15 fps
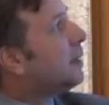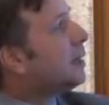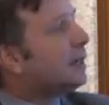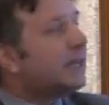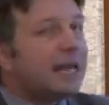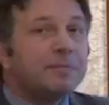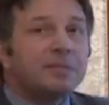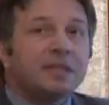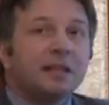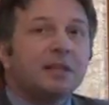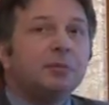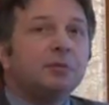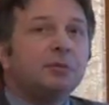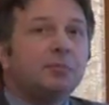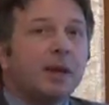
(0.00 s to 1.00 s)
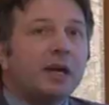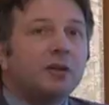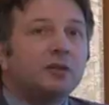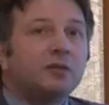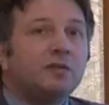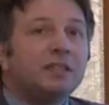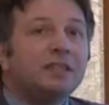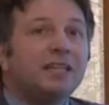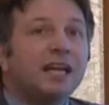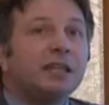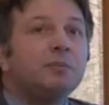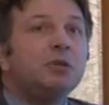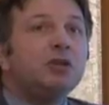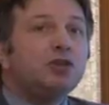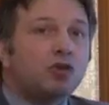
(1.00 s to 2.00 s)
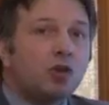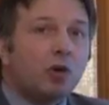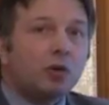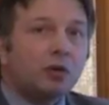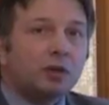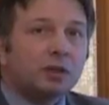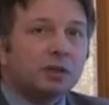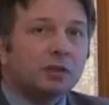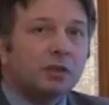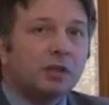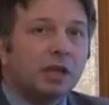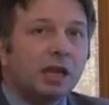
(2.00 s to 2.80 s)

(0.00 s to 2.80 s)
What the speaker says: claim settlement period will not be shortened,